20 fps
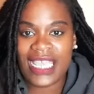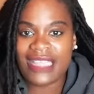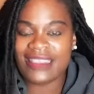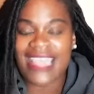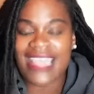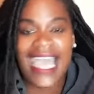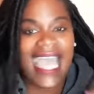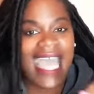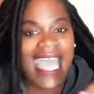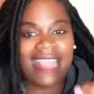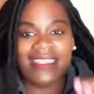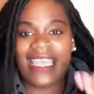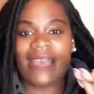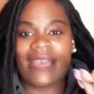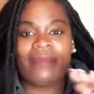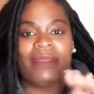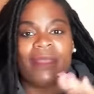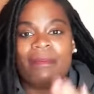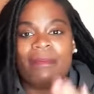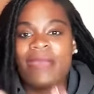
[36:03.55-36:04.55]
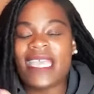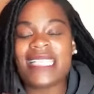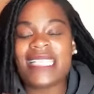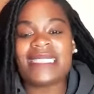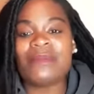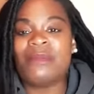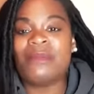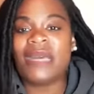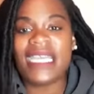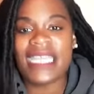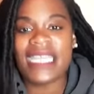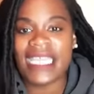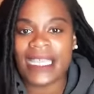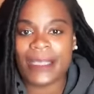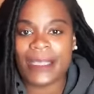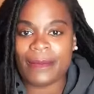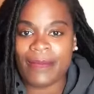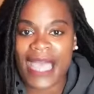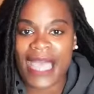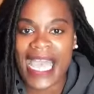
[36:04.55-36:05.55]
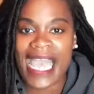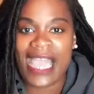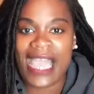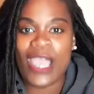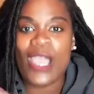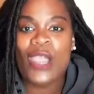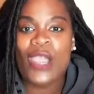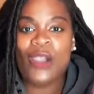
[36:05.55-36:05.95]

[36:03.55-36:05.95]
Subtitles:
The best money could buy.